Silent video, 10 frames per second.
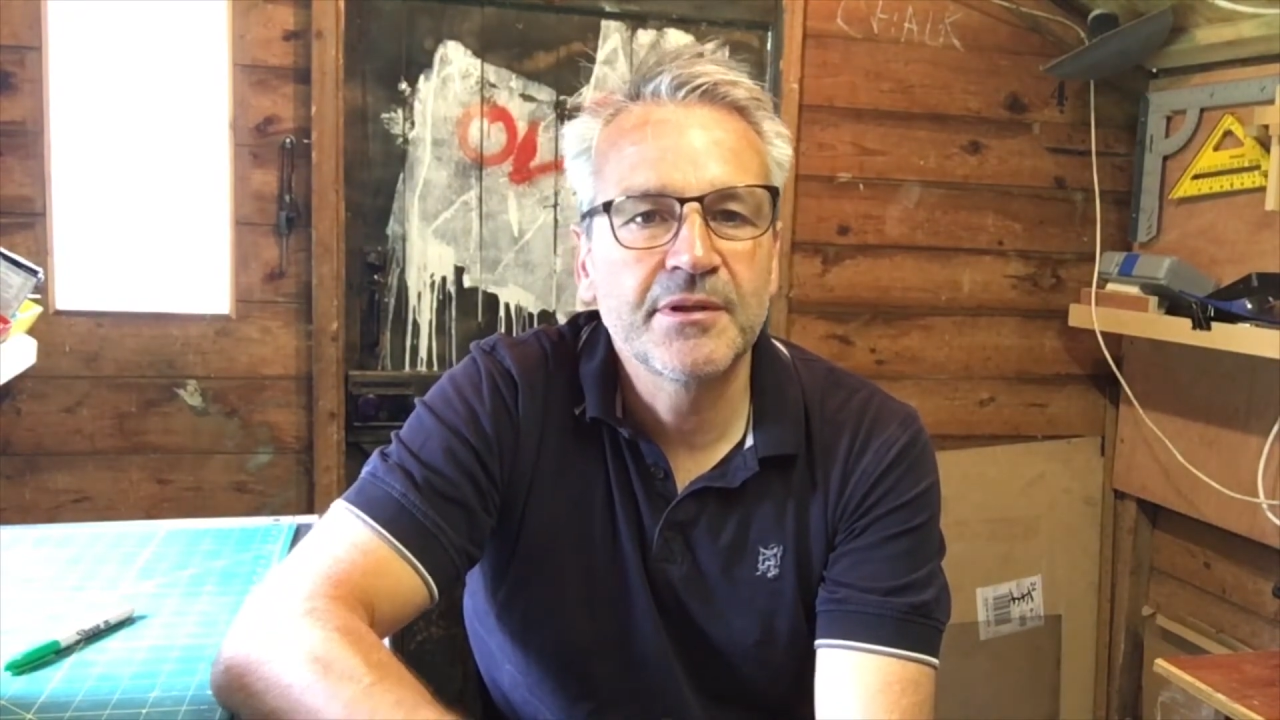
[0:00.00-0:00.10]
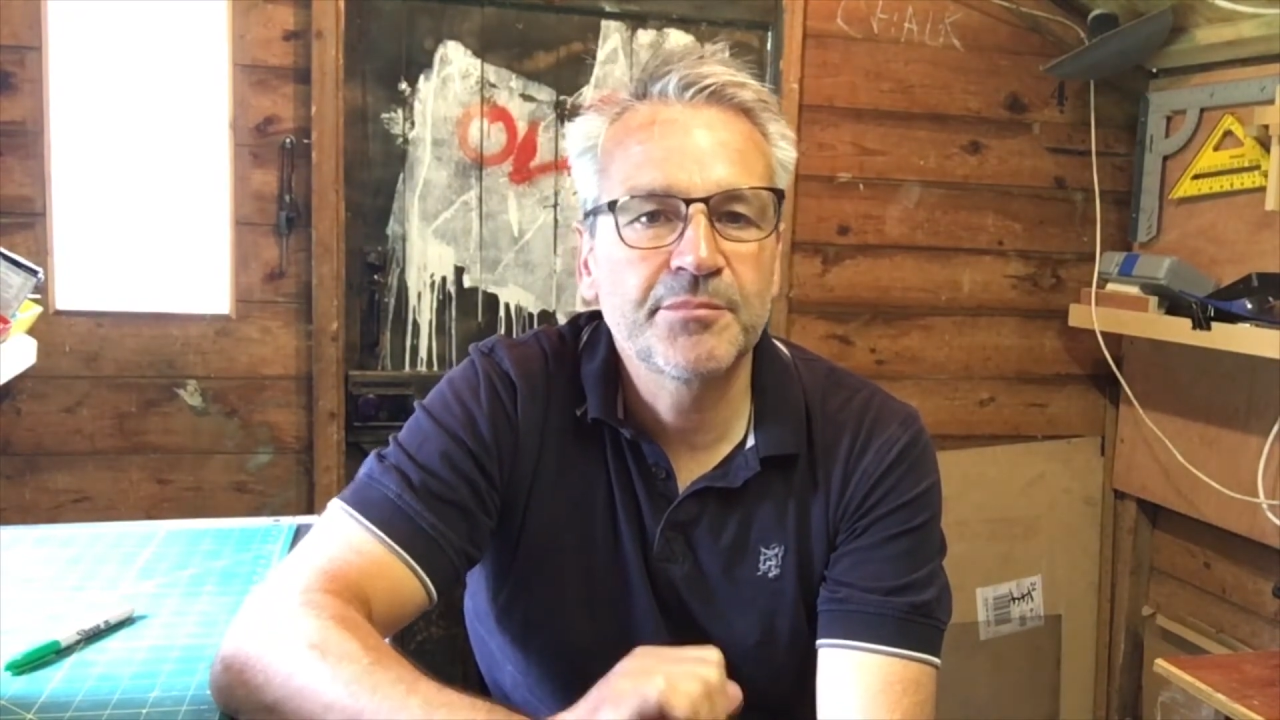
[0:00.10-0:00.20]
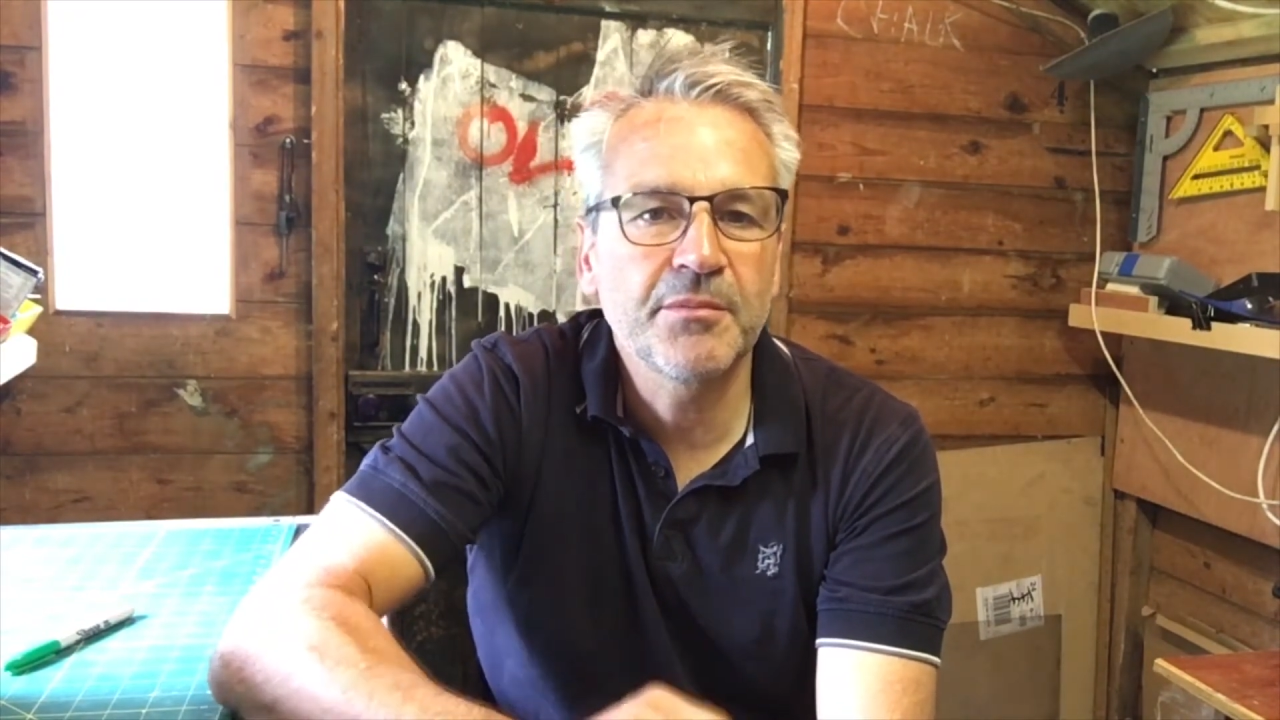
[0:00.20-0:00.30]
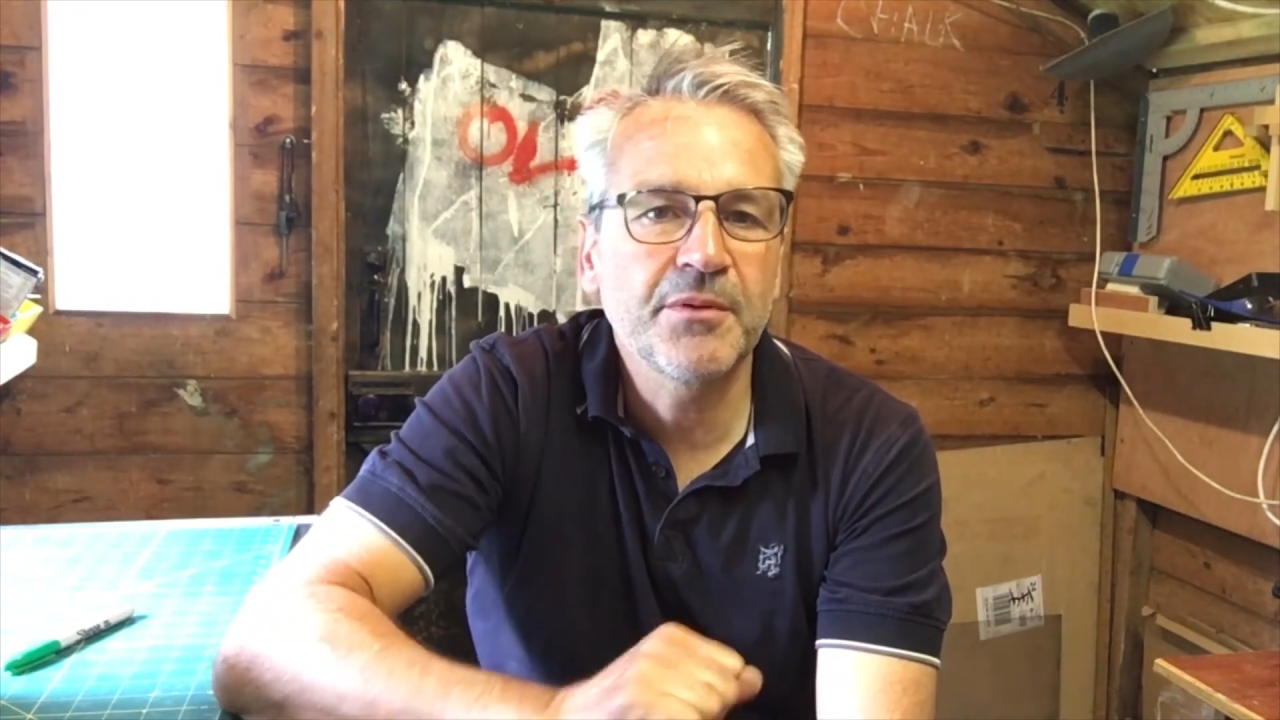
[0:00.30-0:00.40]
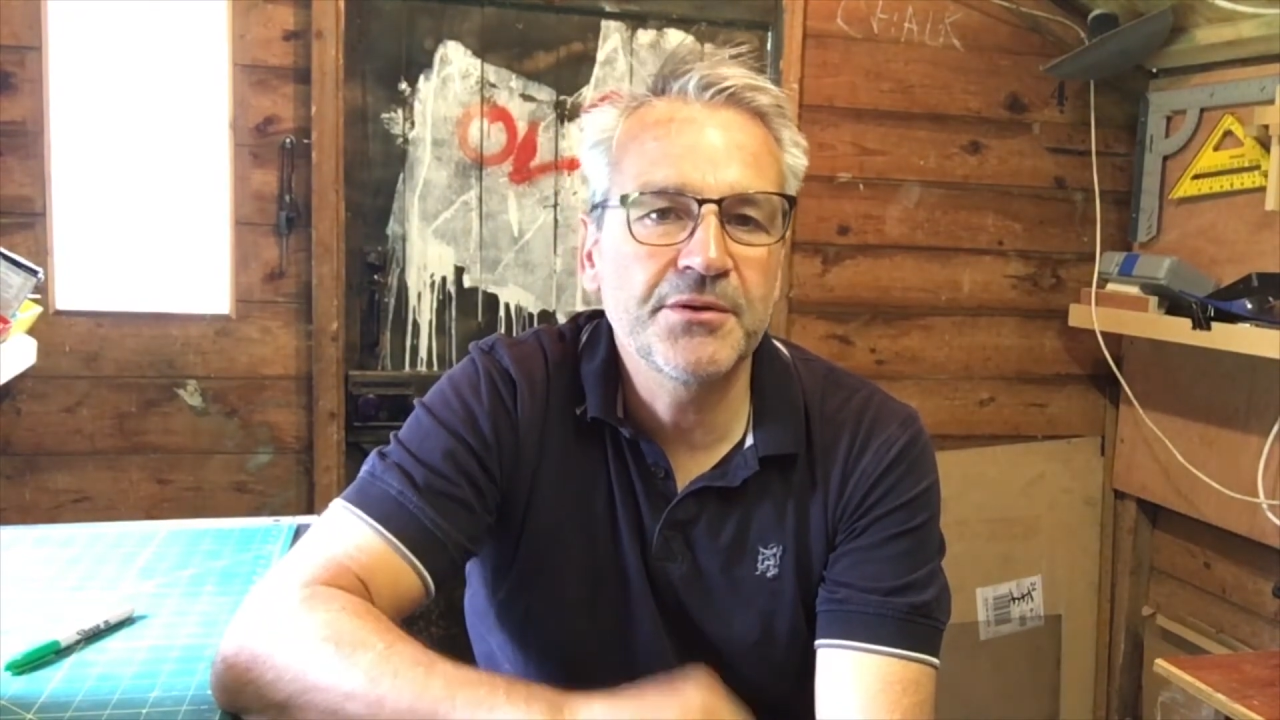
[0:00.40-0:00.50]

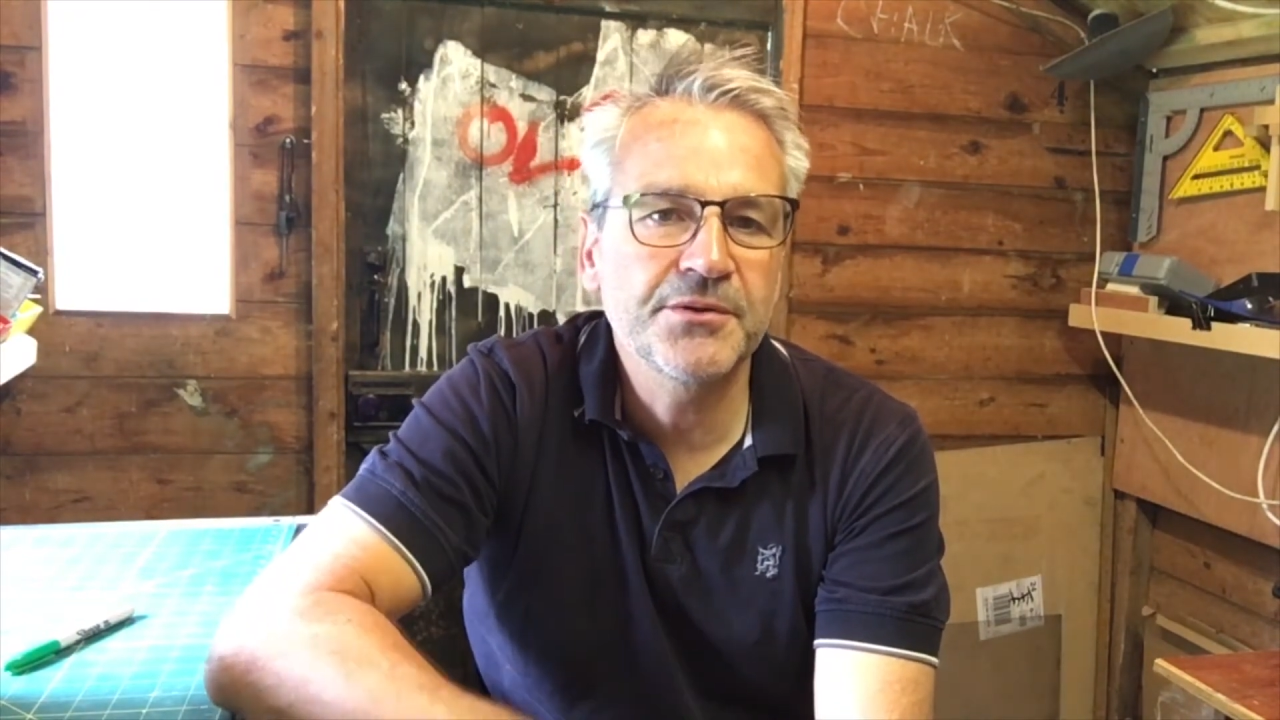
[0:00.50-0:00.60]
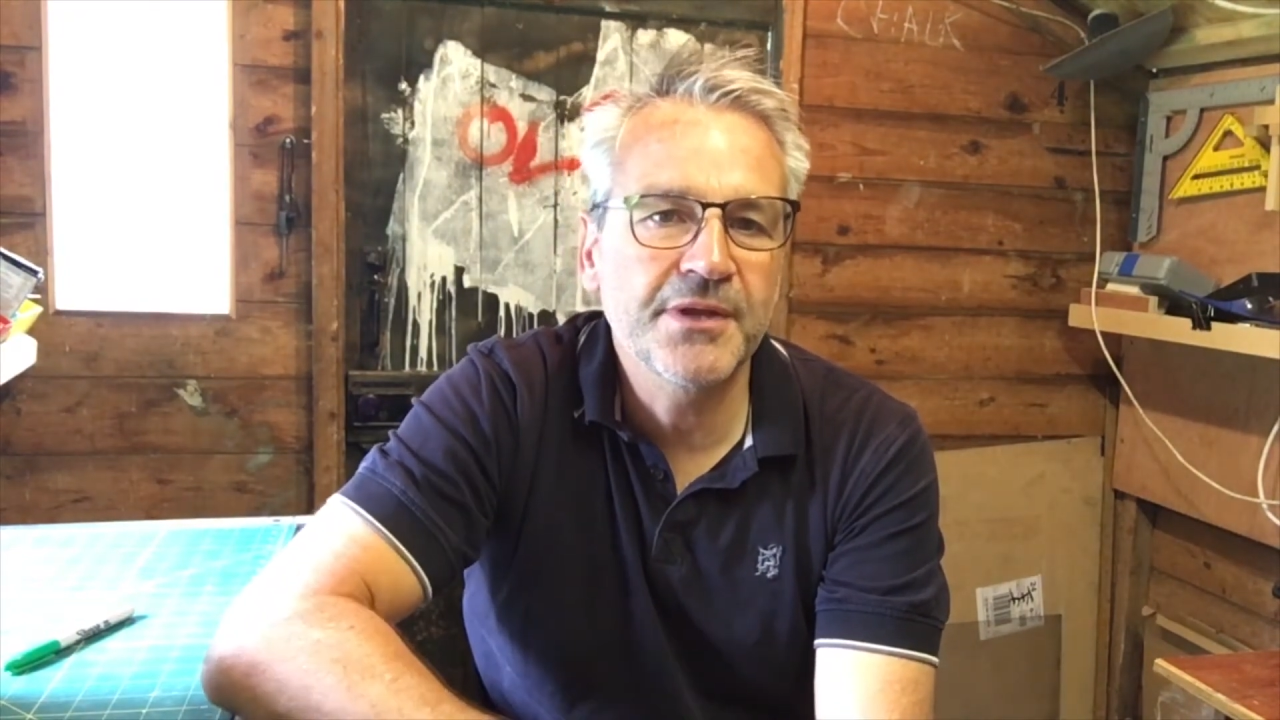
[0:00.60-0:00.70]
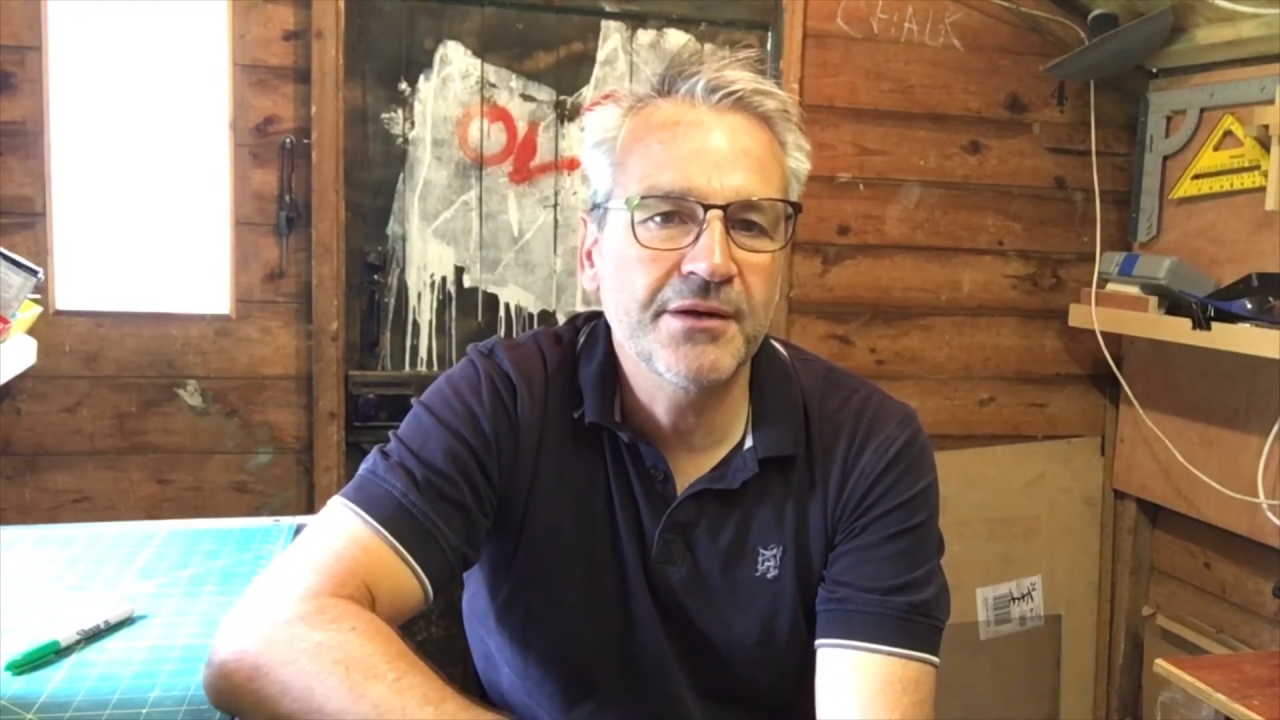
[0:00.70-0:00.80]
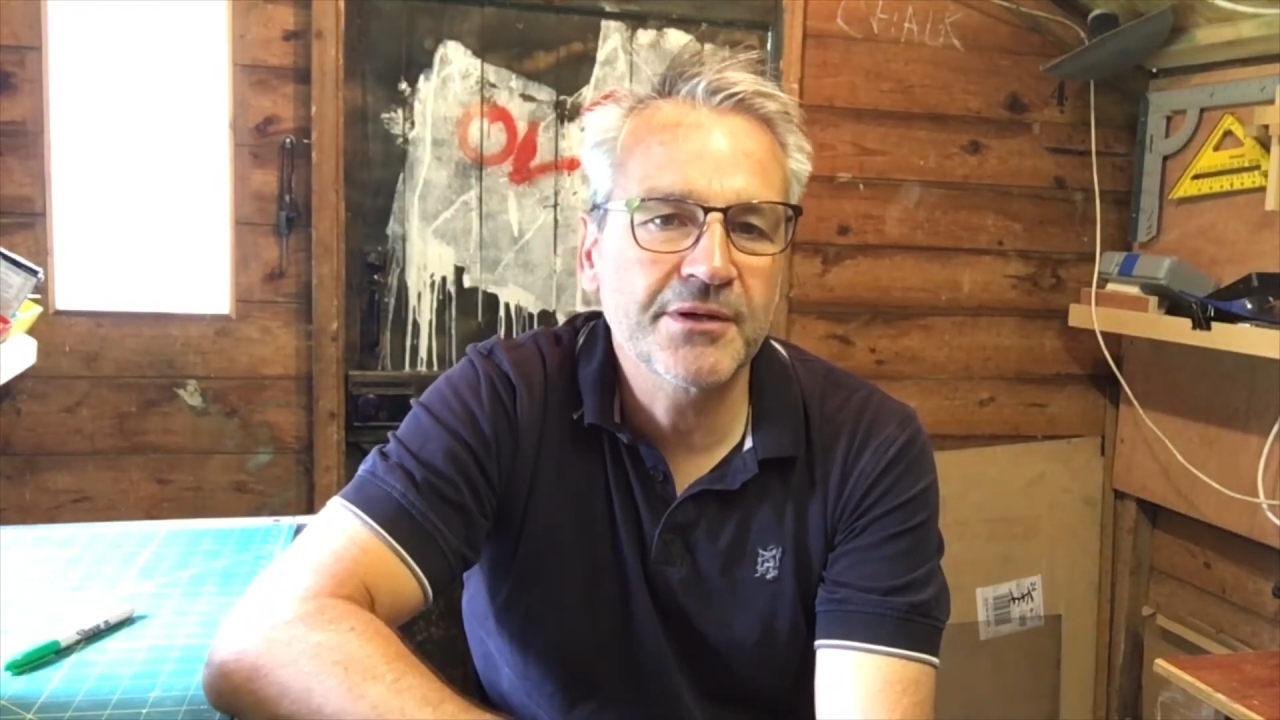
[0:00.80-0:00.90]
Probably won't do that on